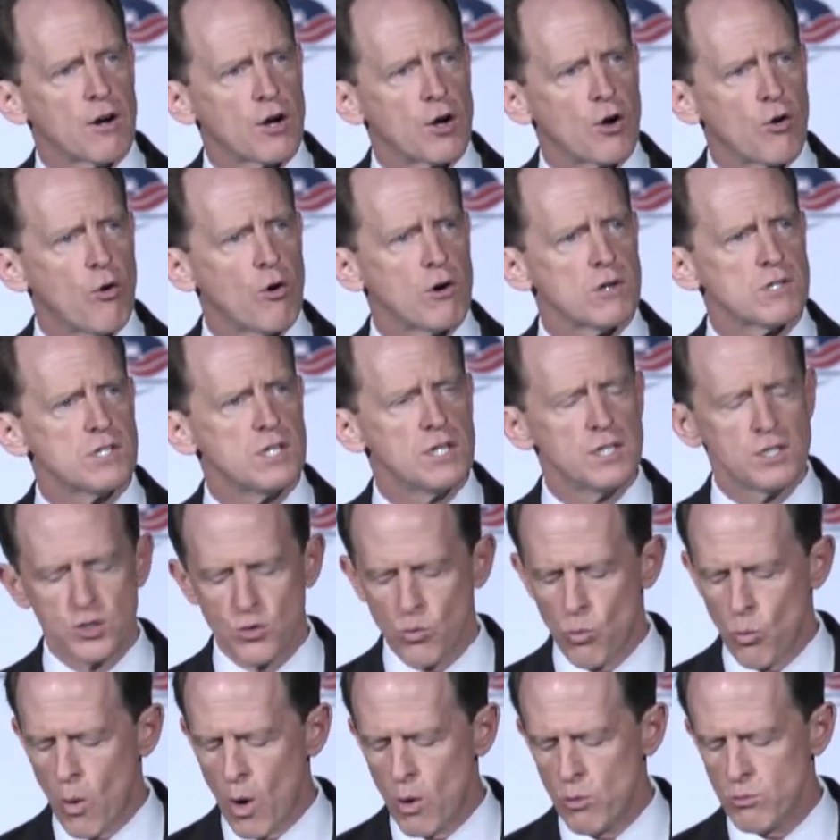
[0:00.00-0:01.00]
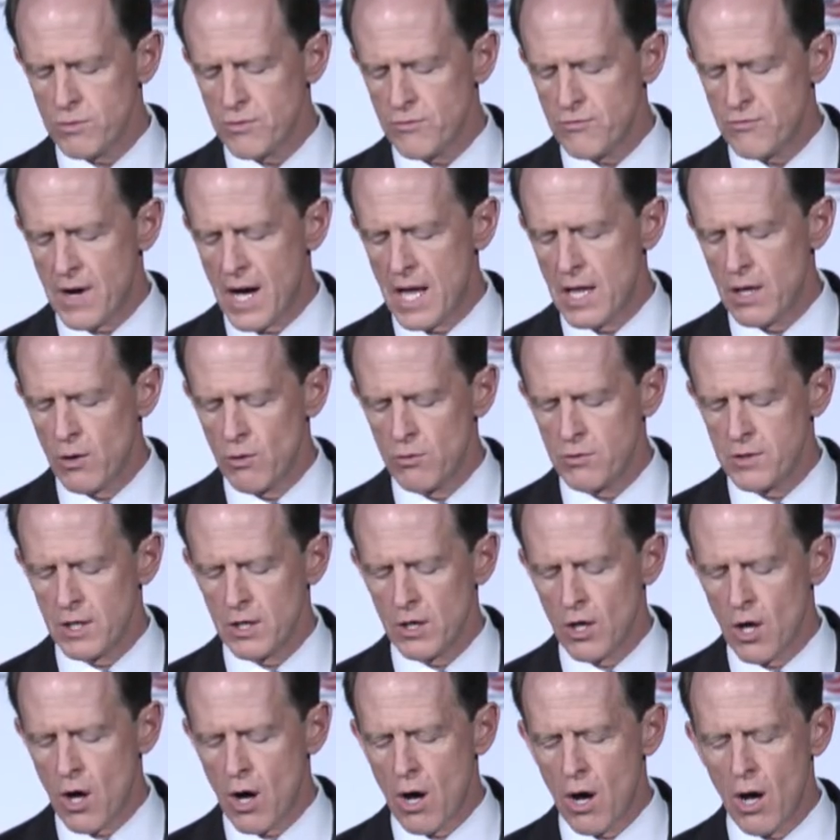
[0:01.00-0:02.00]
Gorsuch won't follow the
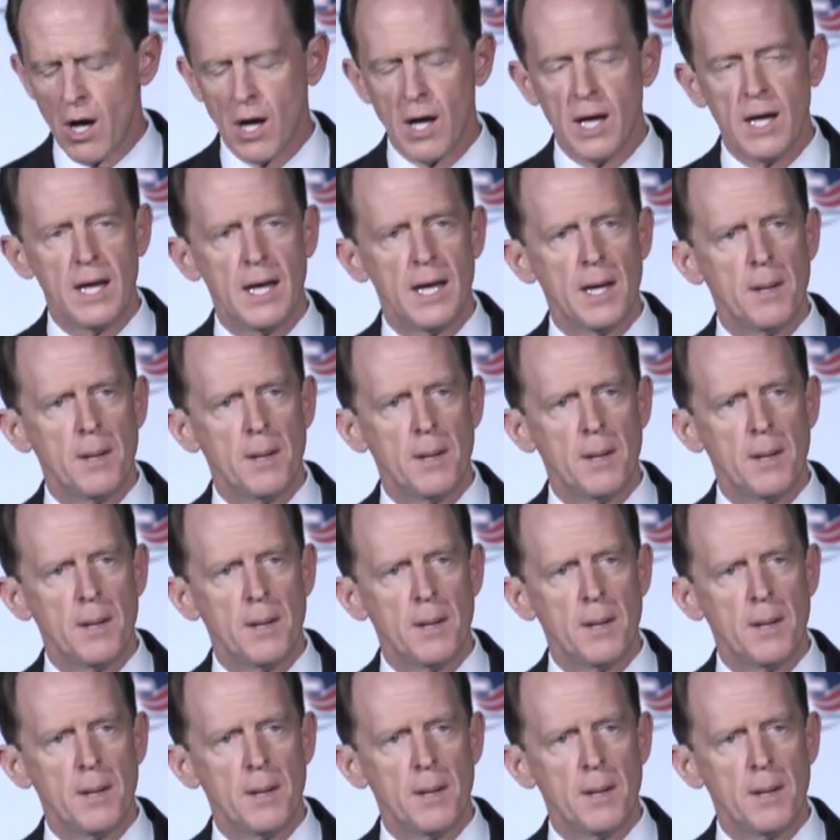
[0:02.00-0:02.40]
law,